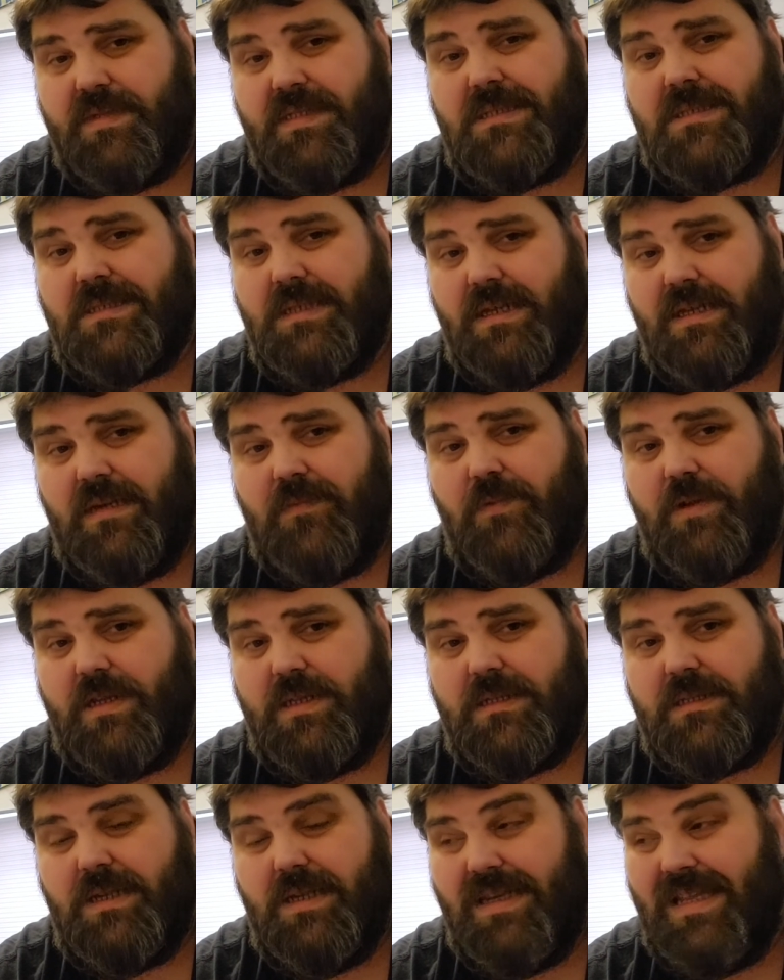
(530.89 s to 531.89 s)
stunning when
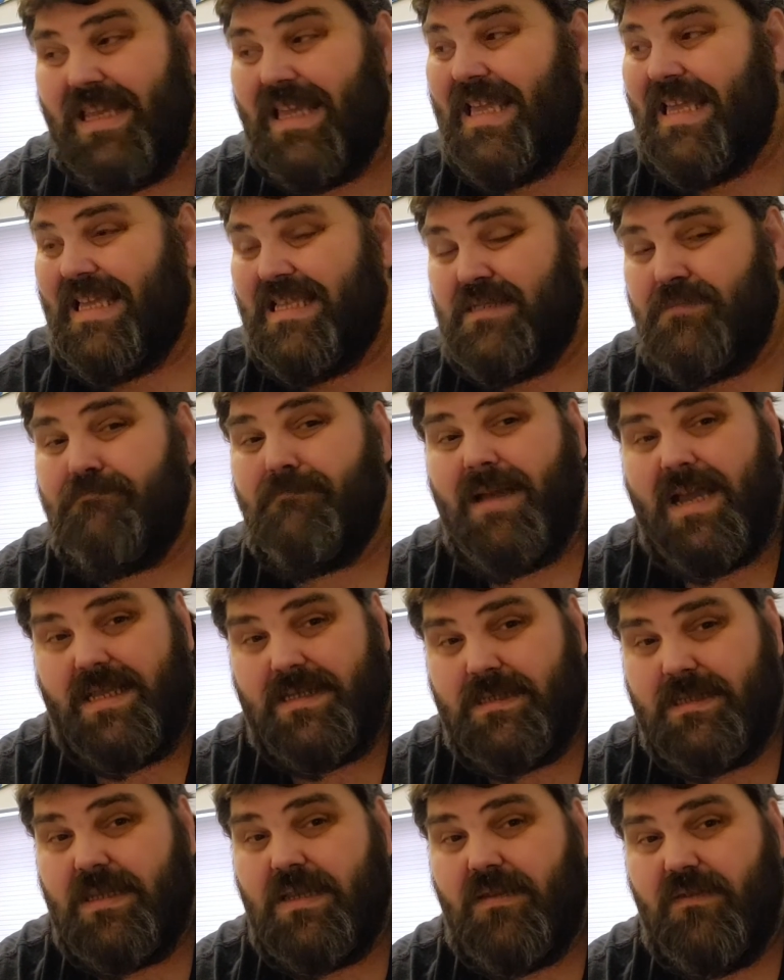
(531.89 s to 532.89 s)
it's done. It is
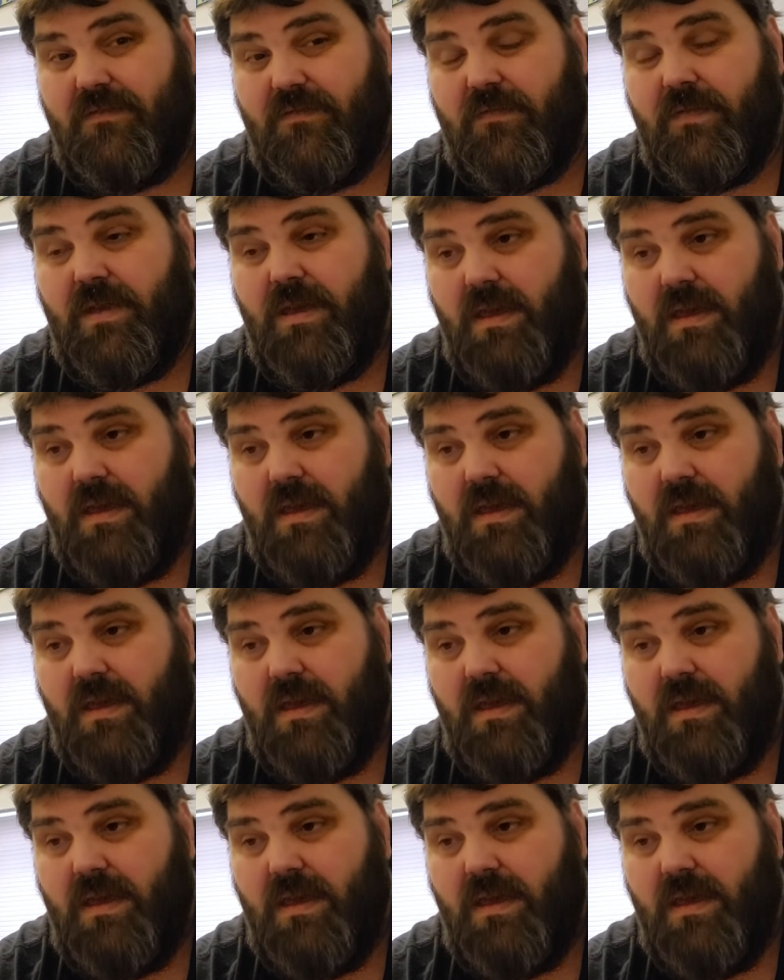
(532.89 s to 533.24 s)
massive.